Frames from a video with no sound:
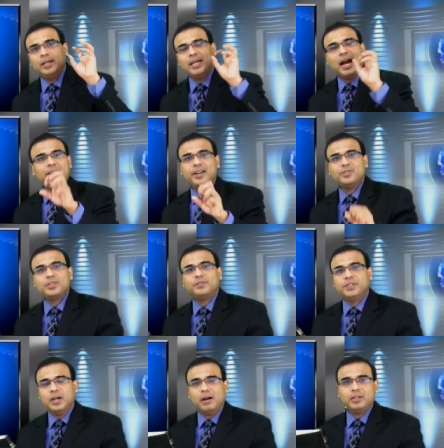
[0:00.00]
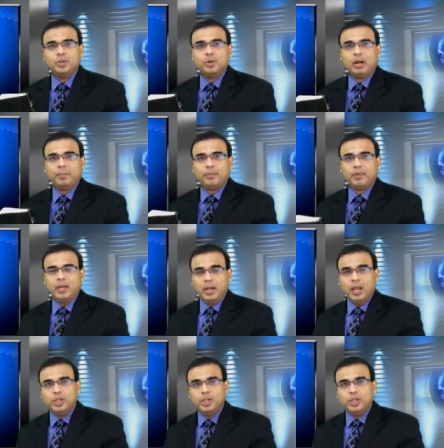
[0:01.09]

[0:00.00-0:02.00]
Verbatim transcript: guidance of God to operate.